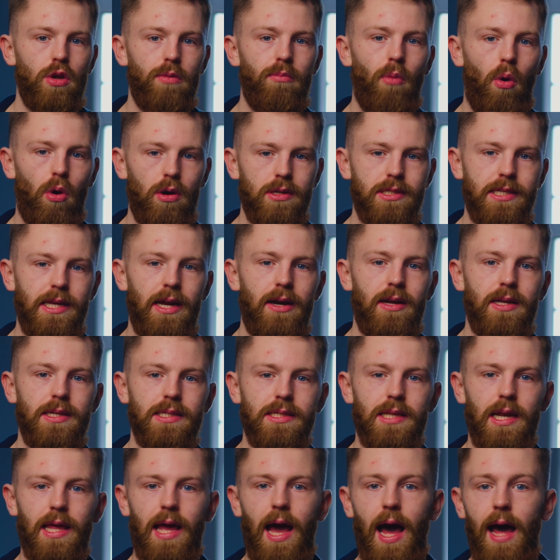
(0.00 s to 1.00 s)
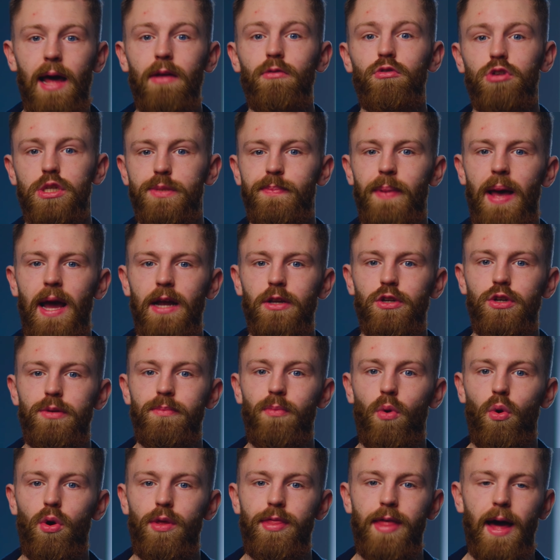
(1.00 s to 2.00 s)
you more seriously and respect you
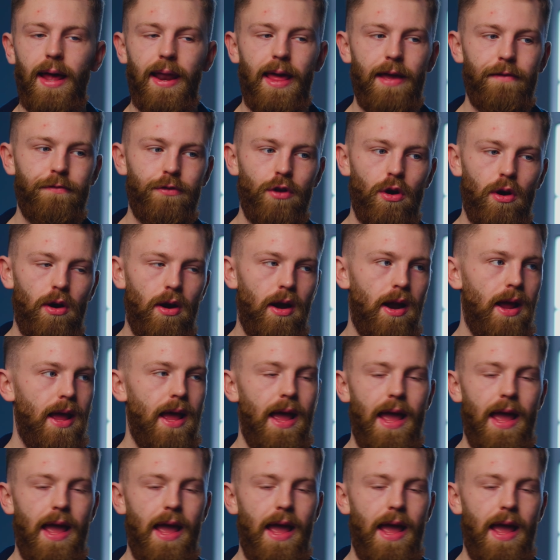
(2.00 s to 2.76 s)
more than if you're